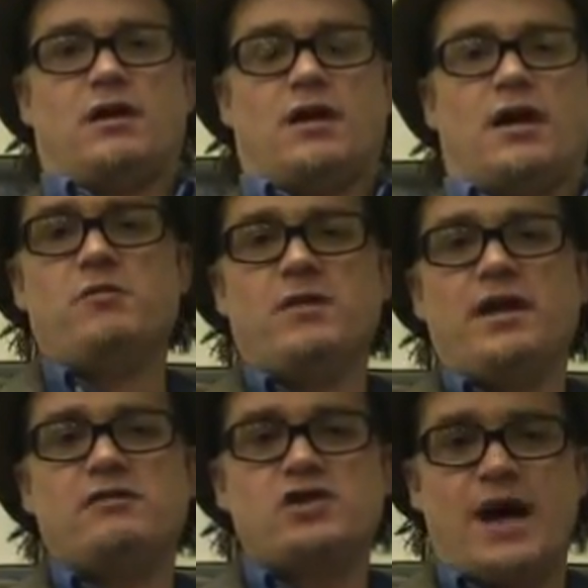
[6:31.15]
For
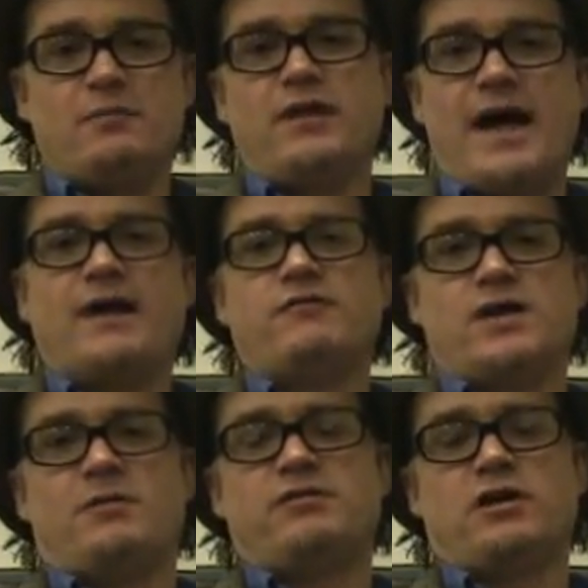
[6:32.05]
me, lack of
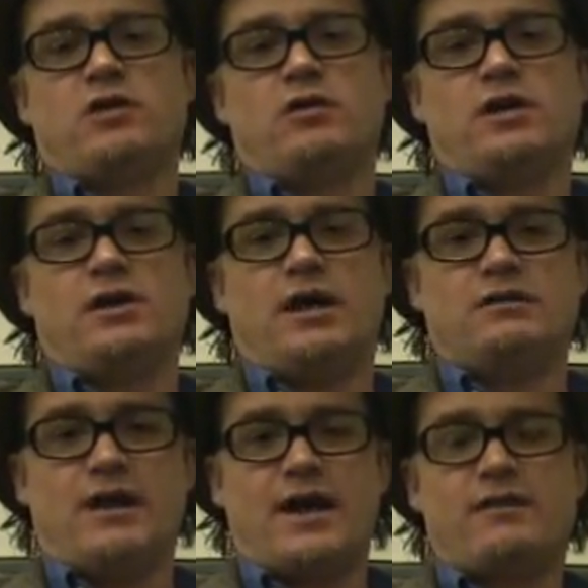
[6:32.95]
job security
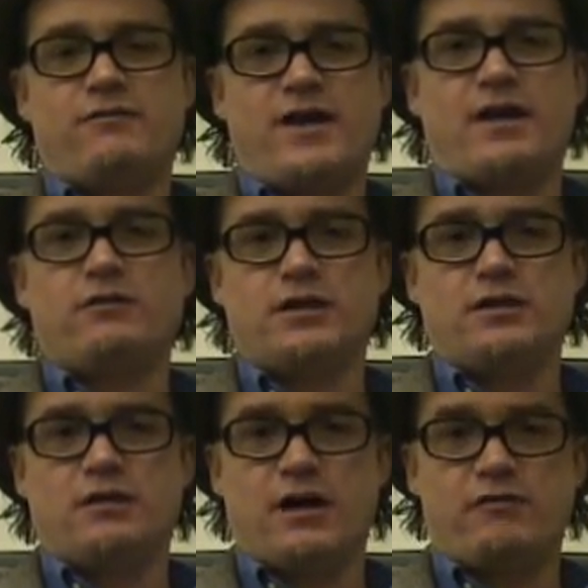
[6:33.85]
and lack of
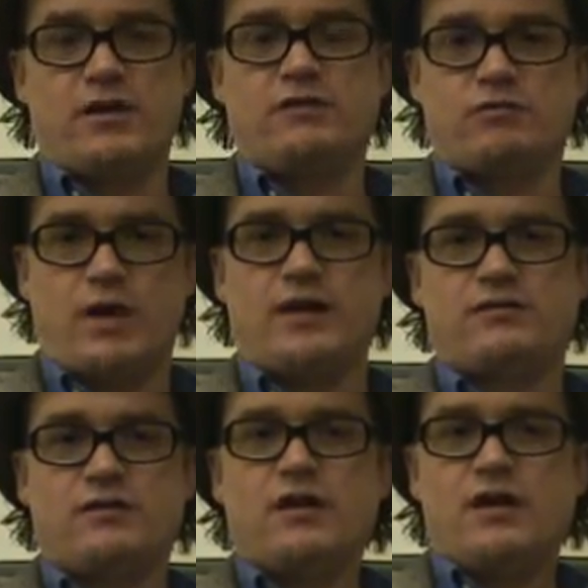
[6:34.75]
faculty governance
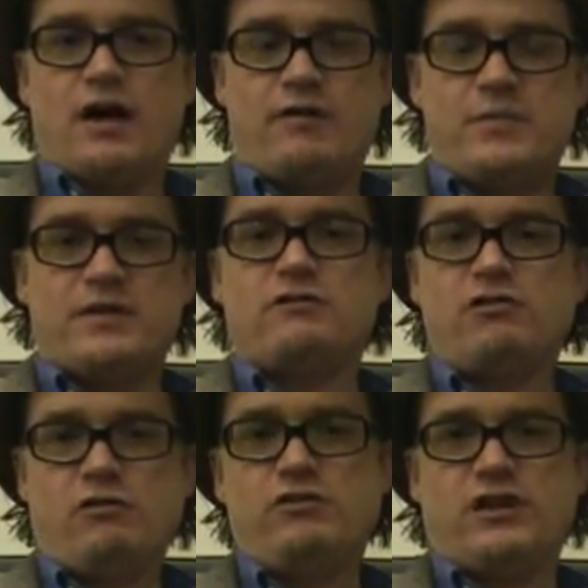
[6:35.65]
rights have been the
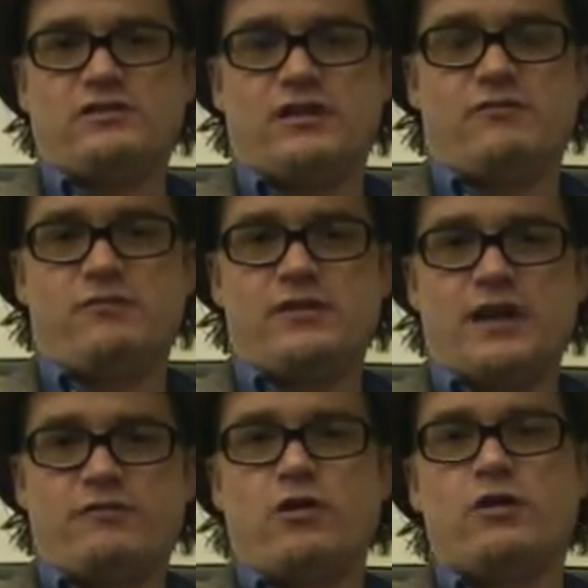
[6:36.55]
two things that
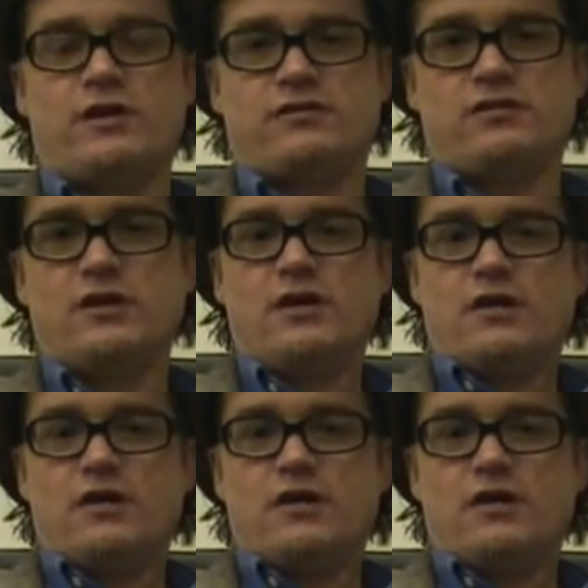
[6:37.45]
have hurt us